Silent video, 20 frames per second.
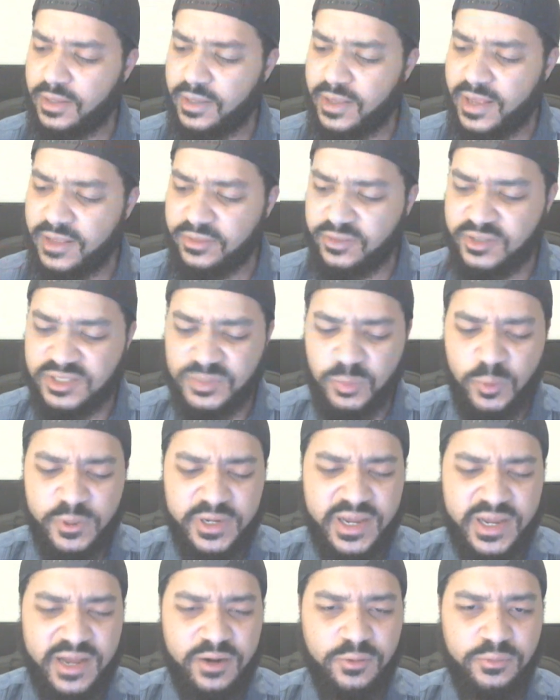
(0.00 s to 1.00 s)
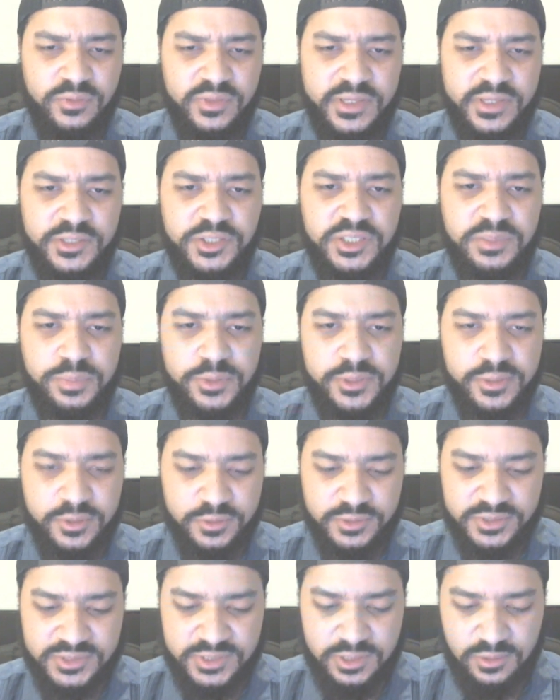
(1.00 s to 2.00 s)
at this point, I don't think she put
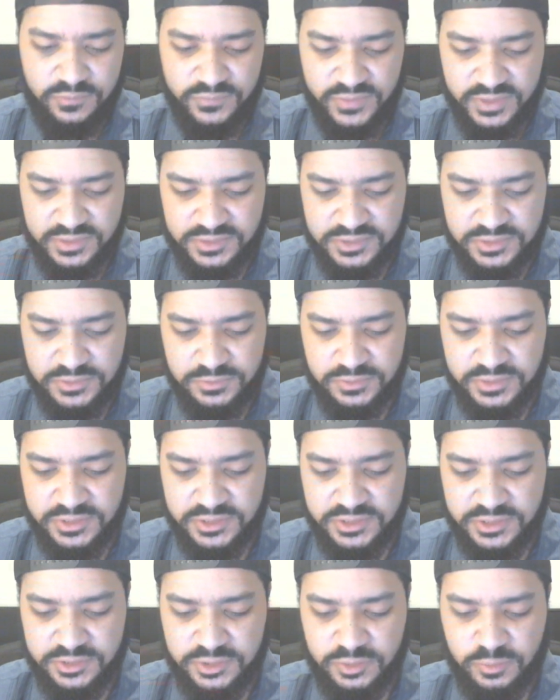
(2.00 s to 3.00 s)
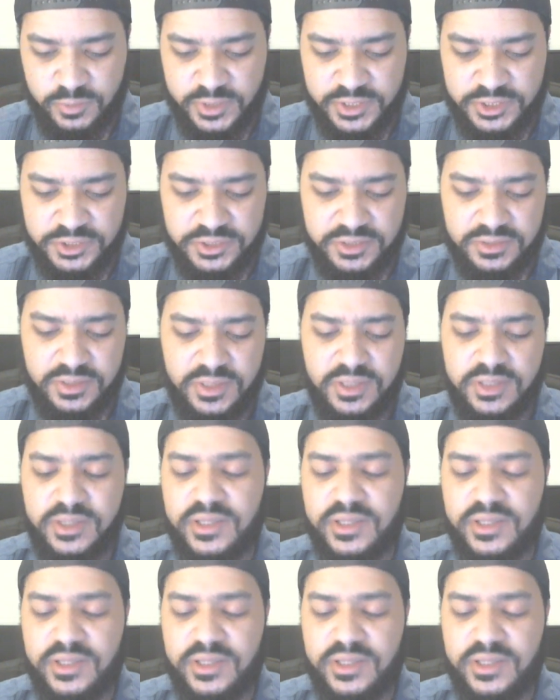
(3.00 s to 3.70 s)
herself into this situation,